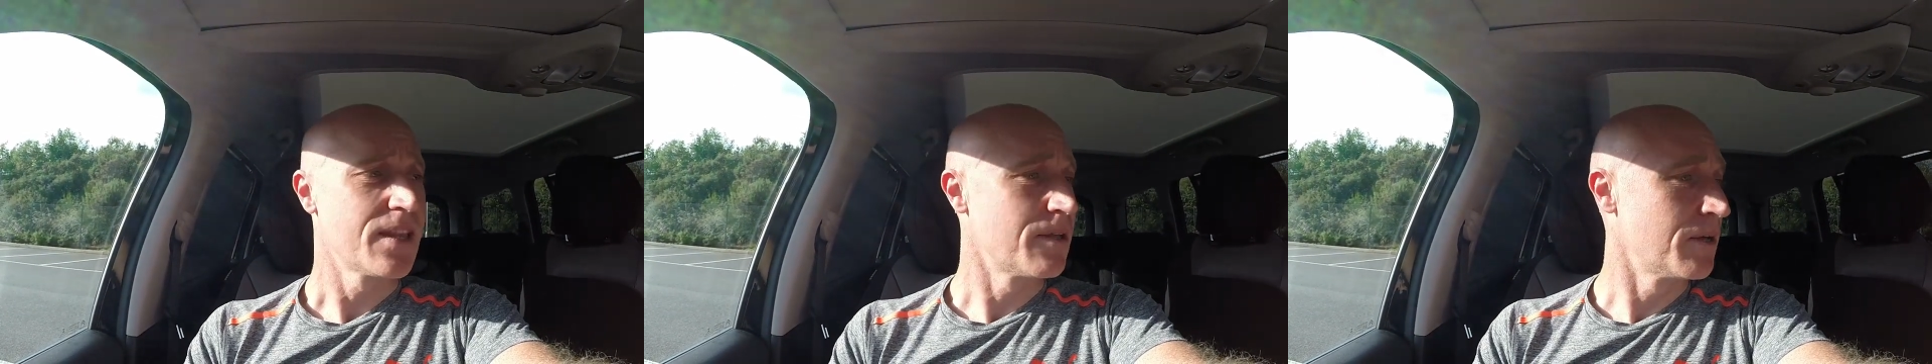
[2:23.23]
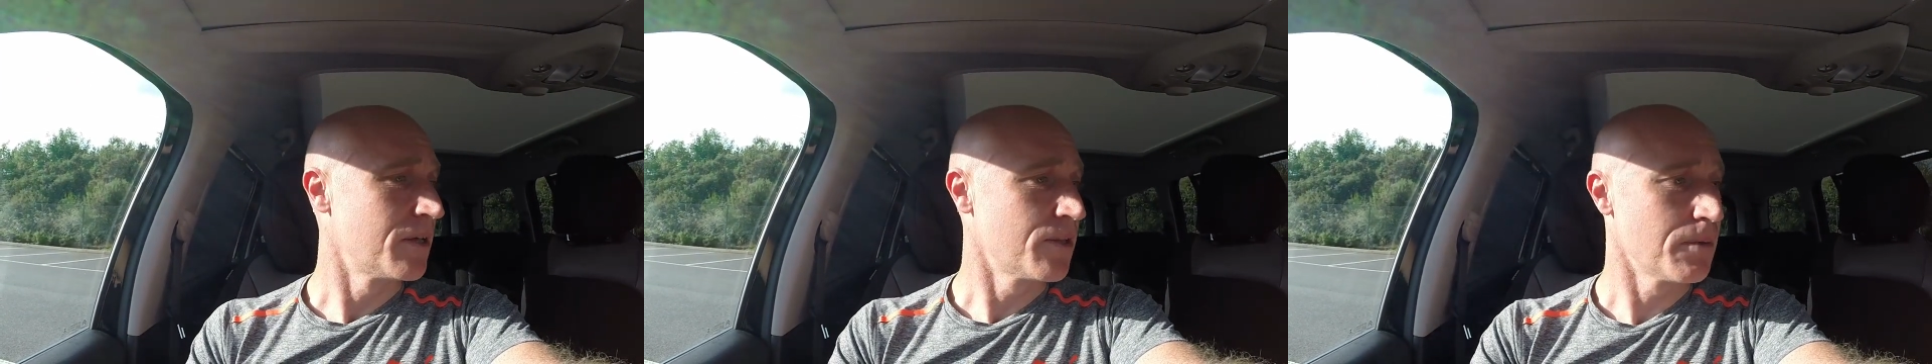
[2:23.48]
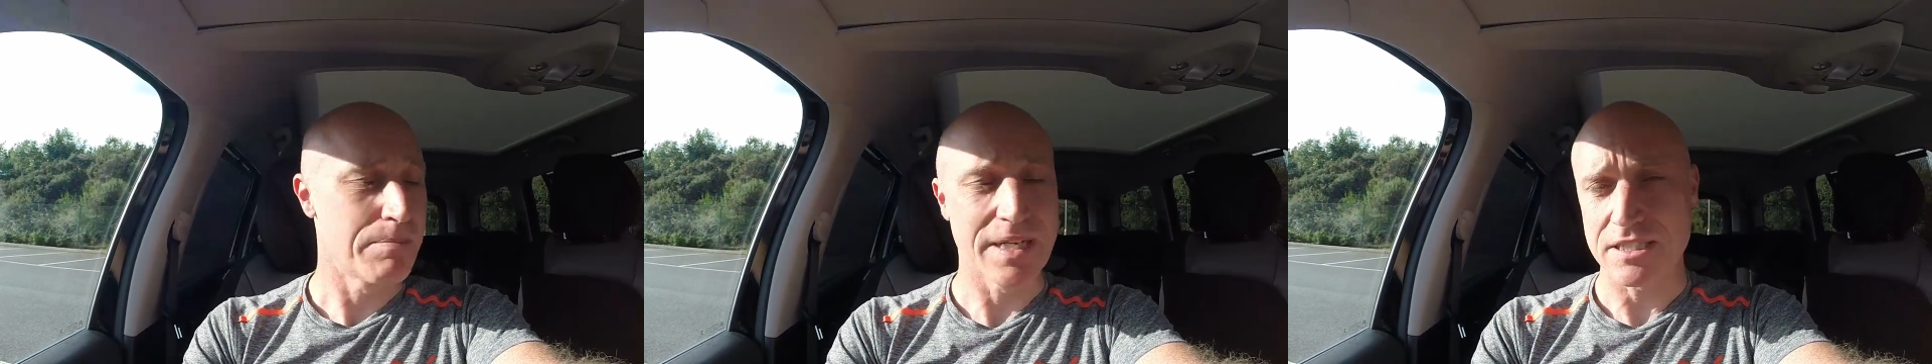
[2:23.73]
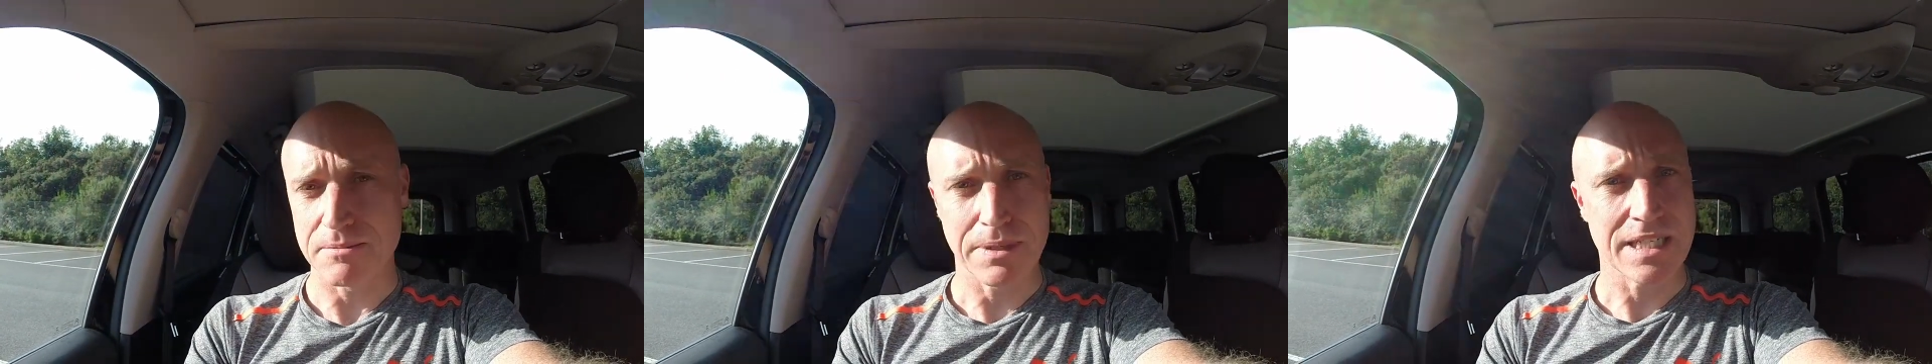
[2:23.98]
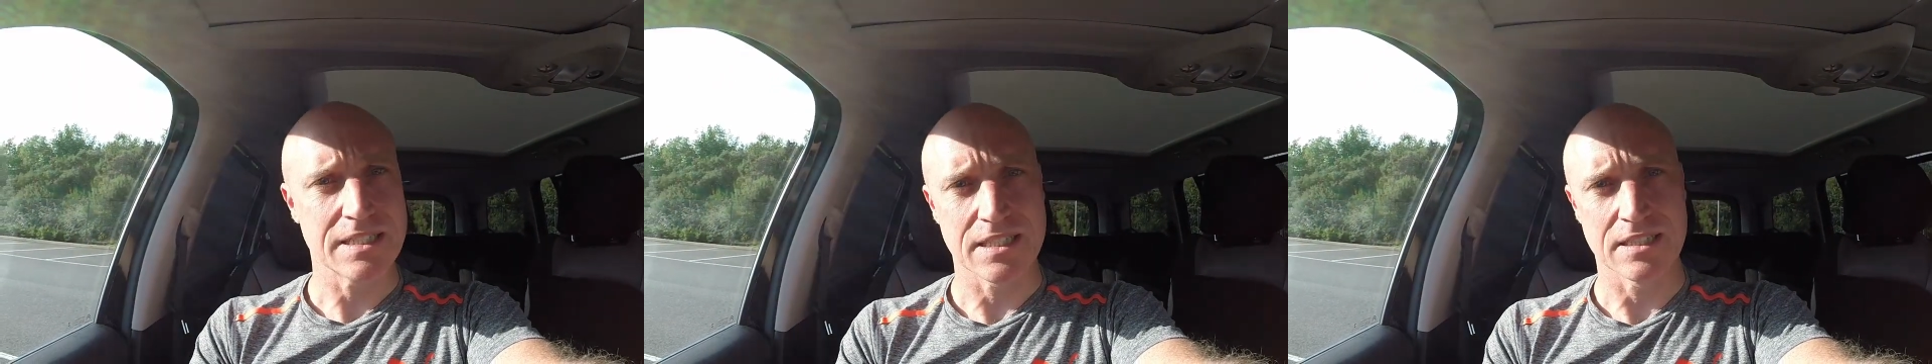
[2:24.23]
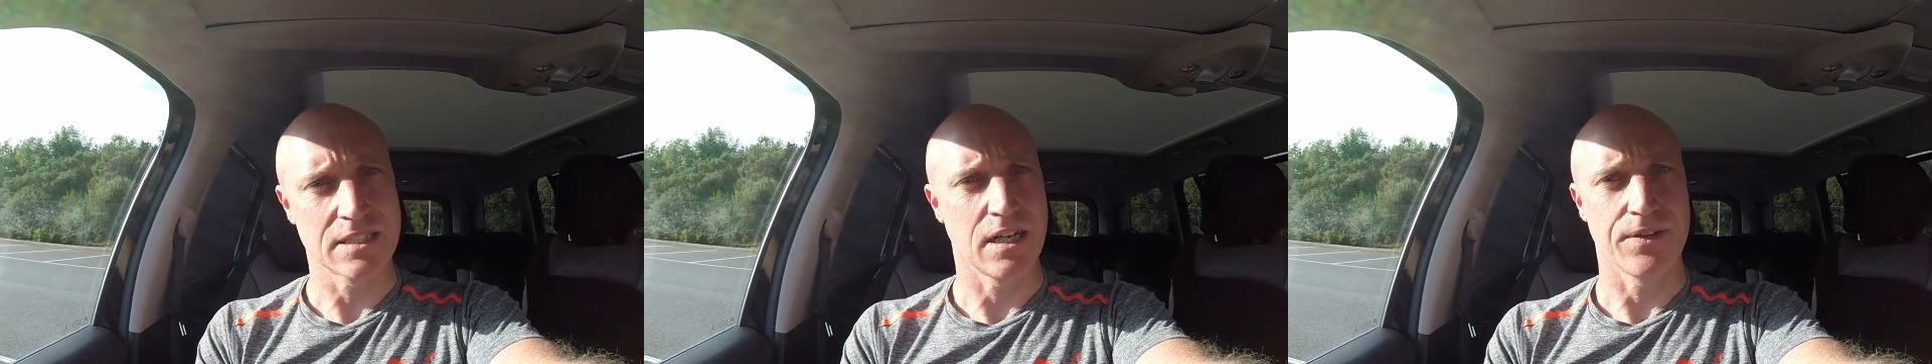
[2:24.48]
the bits and
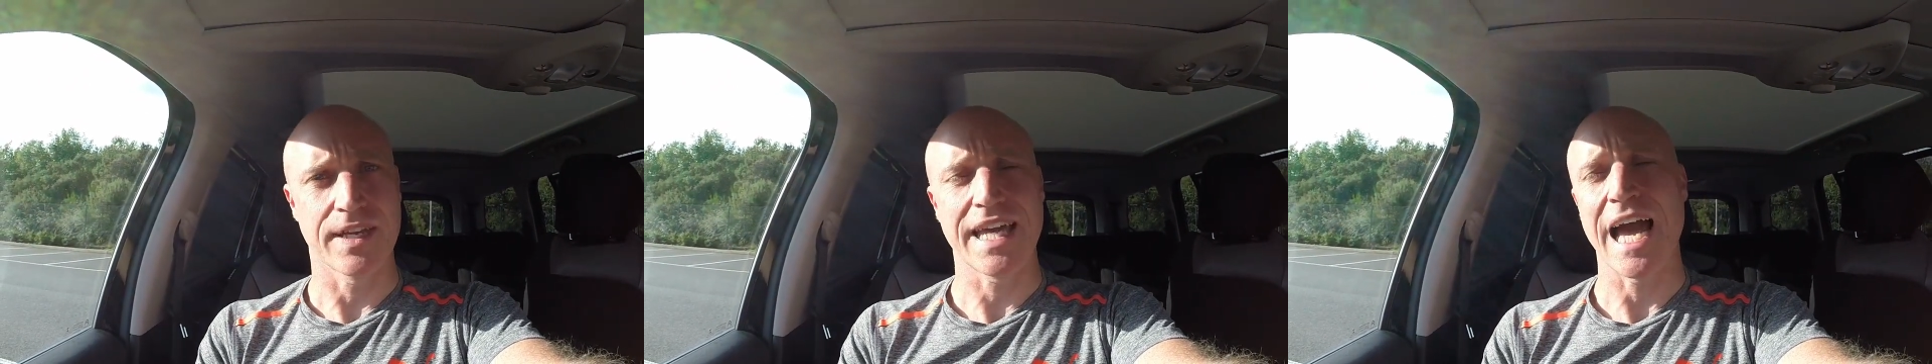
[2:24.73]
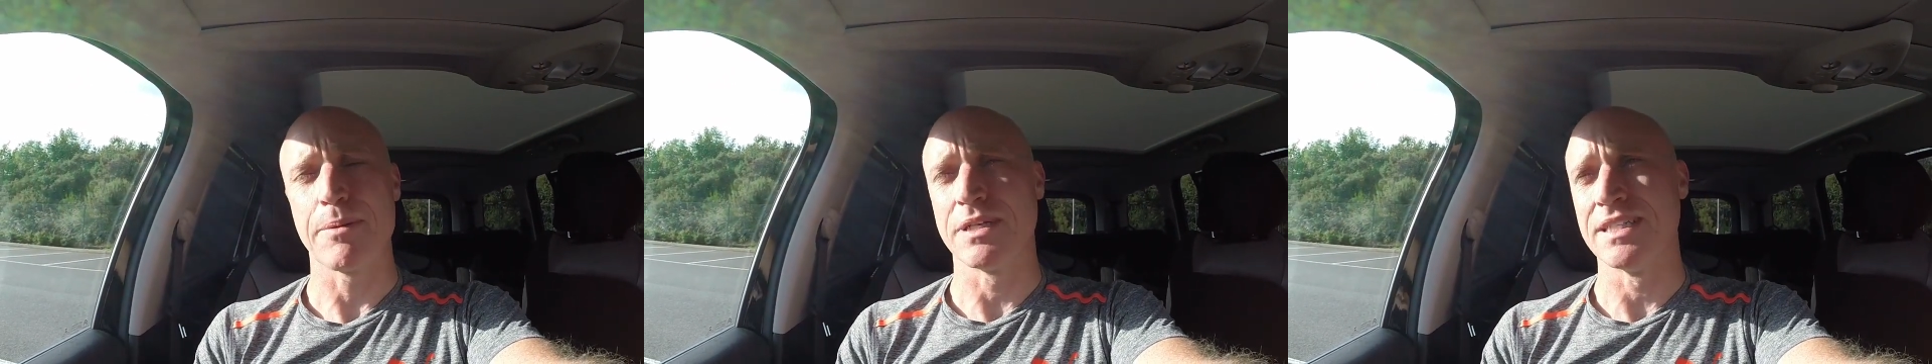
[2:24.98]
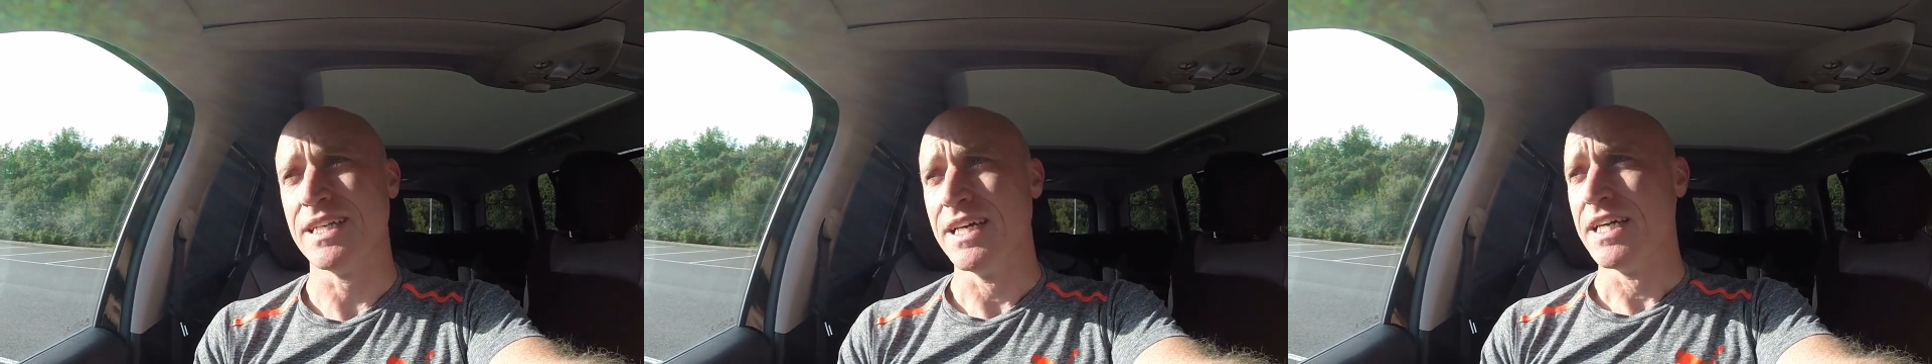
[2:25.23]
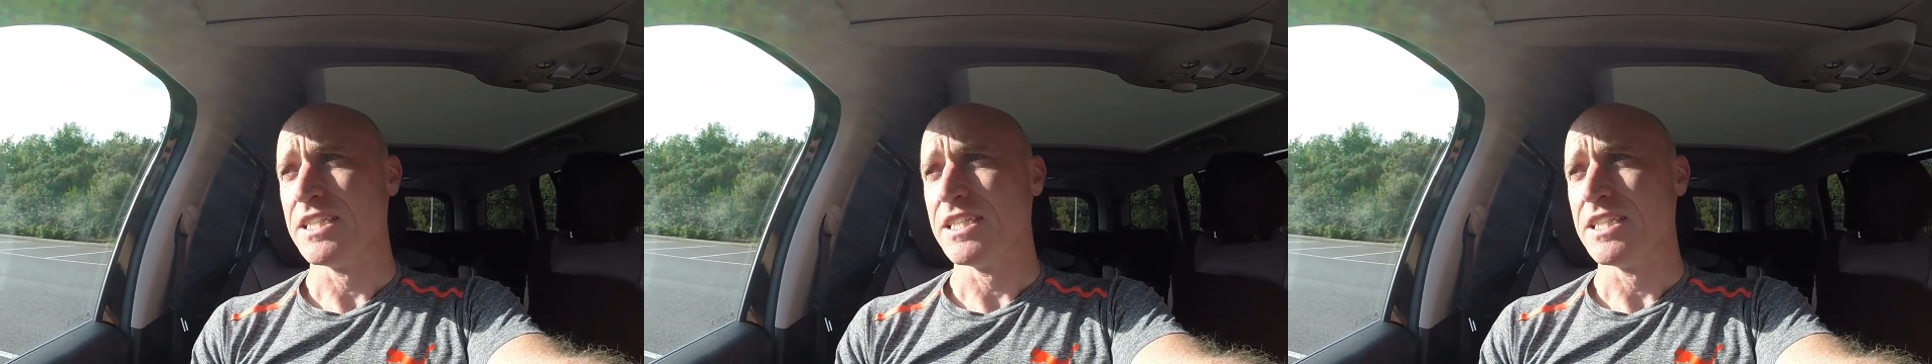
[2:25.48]
pieces inside the cabin.